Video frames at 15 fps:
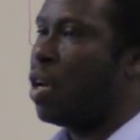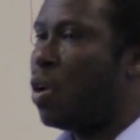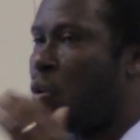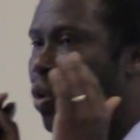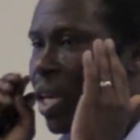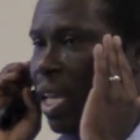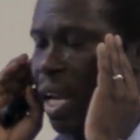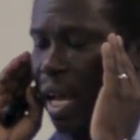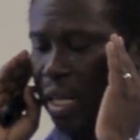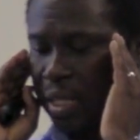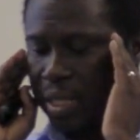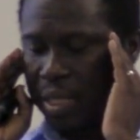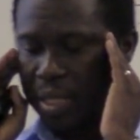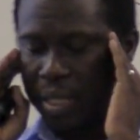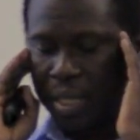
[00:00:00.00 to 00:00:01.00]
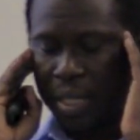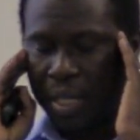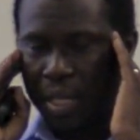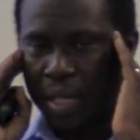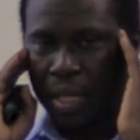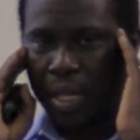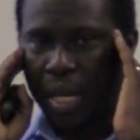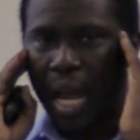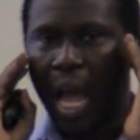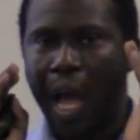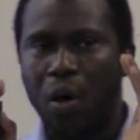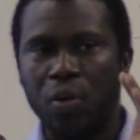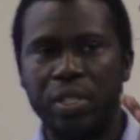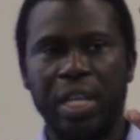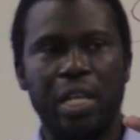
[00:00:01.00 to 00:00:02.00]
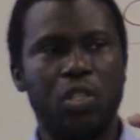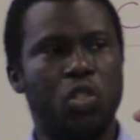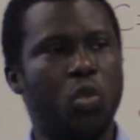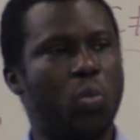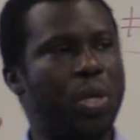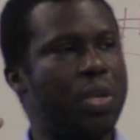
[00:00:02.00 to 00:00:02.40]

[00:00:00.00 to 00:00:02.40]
looking at how then do we